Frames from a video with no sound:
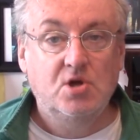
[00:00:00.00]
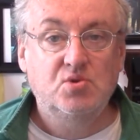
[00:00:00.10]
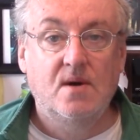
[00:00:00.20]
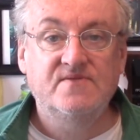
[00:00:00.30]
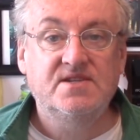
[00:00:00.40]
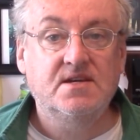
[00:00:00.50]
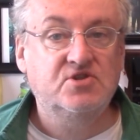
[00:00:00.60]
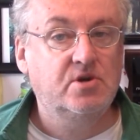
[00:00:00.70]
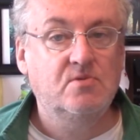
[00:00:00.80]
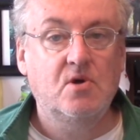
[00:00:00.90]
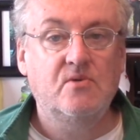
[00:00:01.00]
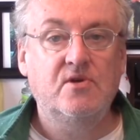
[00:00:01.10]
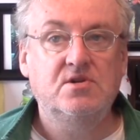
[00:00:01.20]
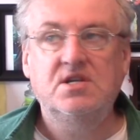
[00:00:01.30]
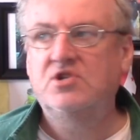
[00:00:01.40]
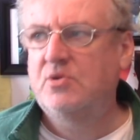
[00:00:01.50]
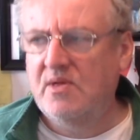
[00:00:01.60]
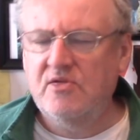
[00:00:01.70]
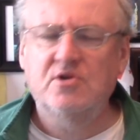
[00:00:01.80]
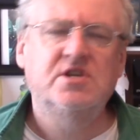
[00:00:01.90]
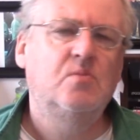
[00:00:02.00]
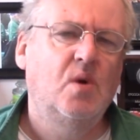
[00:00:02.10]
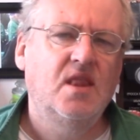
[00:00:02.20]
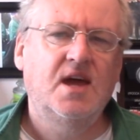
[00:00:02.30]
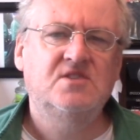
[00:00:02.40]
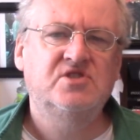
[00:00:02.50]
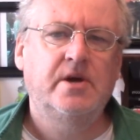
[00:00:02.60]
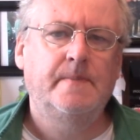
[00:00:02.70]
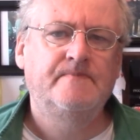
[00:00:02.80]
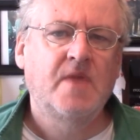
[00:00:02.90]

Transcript: 12-6, um, she'll go 13. She won 13-1 last year.